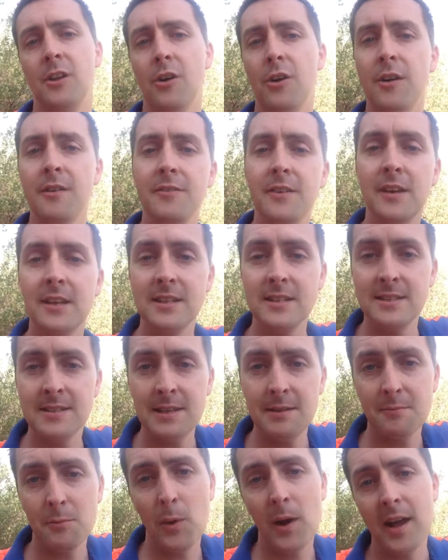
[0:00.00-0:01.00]
or if you're going to
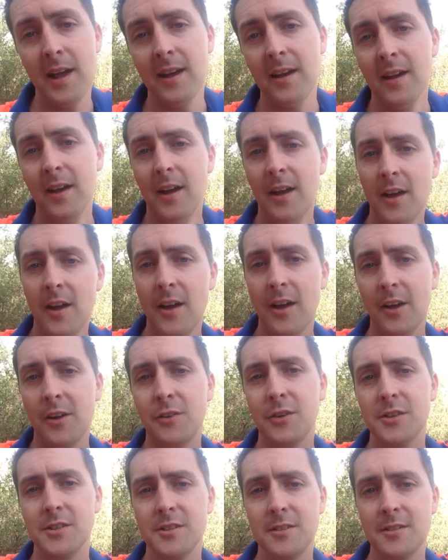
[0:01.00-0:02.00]
zip wire
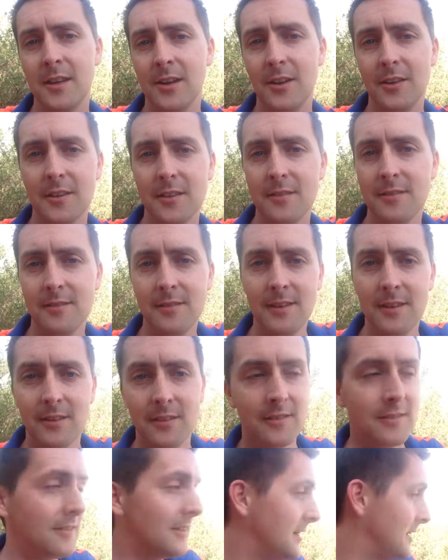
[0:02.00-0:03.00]
across, you know,
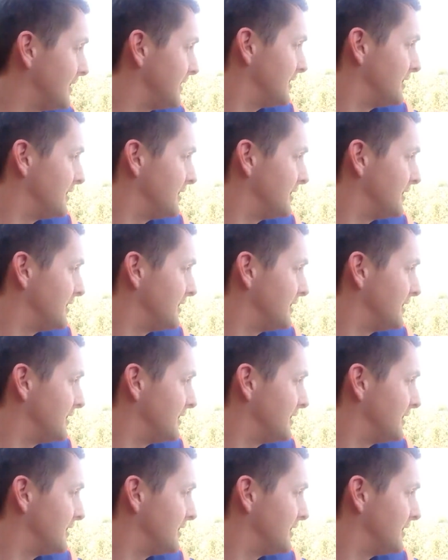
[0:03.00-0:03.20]
the